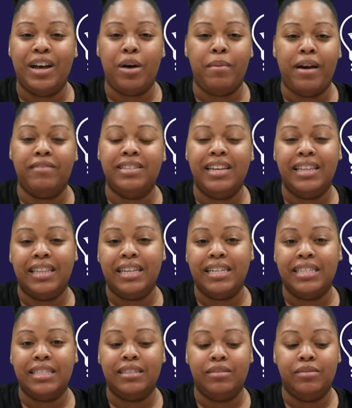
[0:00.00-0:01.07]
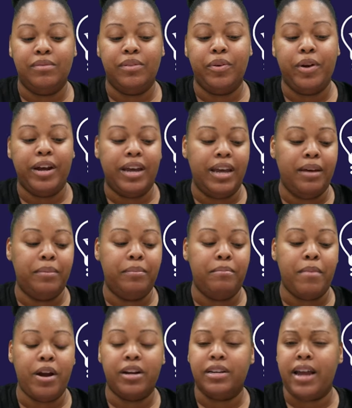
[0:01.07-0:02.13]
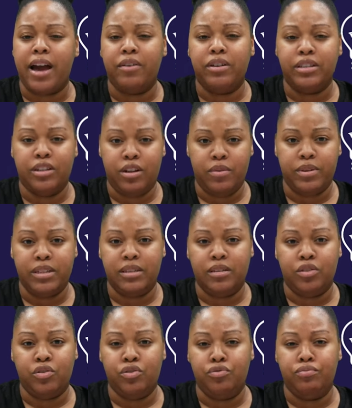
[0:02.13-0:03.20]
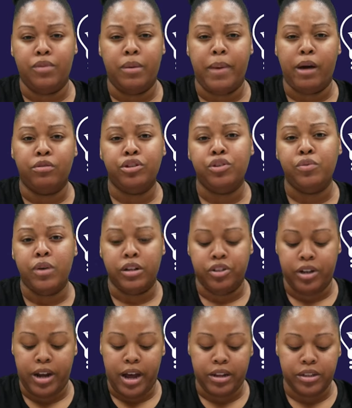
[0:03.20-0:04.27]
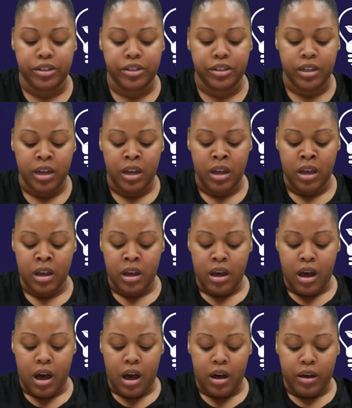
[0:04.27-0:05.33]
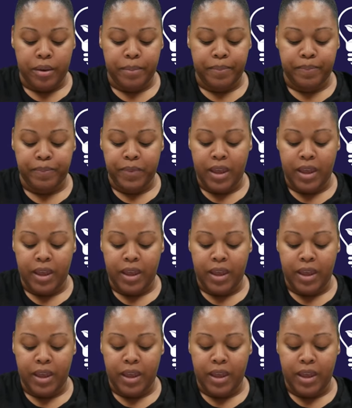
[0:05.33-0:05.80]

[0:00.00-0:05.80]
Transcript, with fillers: Um, I've seen this Cricut marked down as low as about $200. Um,